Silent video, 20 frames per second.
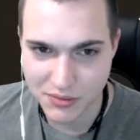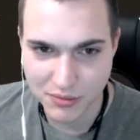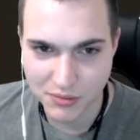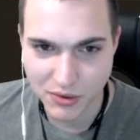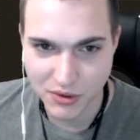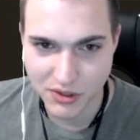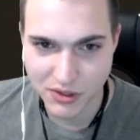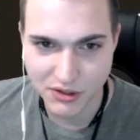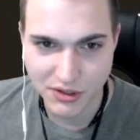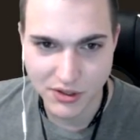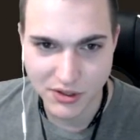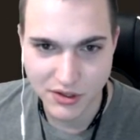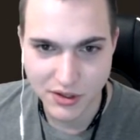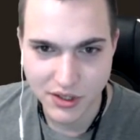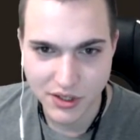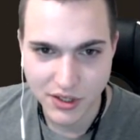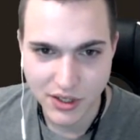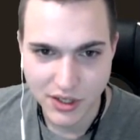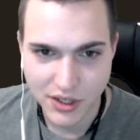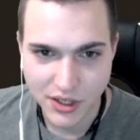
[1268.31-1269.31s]
point.
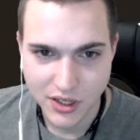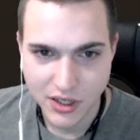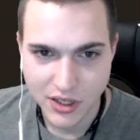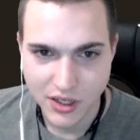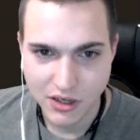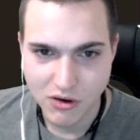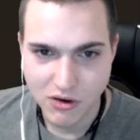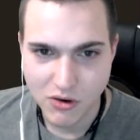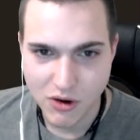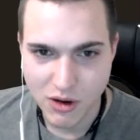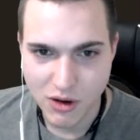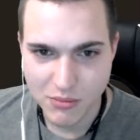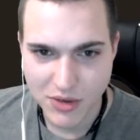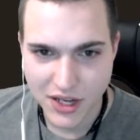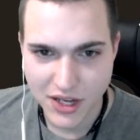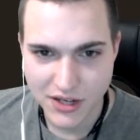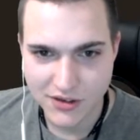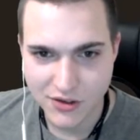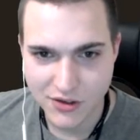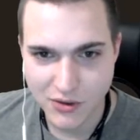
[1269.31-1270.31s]

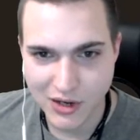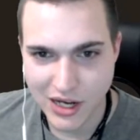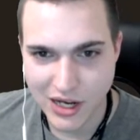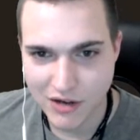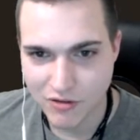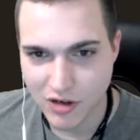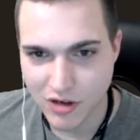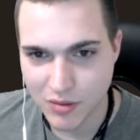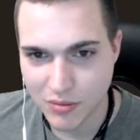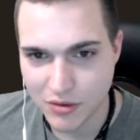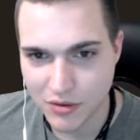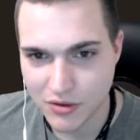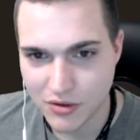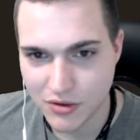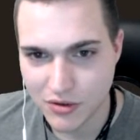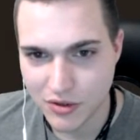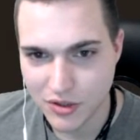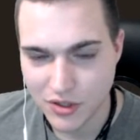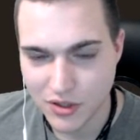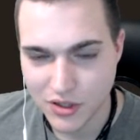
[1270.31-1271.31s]
Coinbase too had
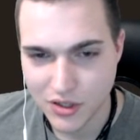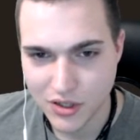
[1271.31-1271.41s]
Ripple.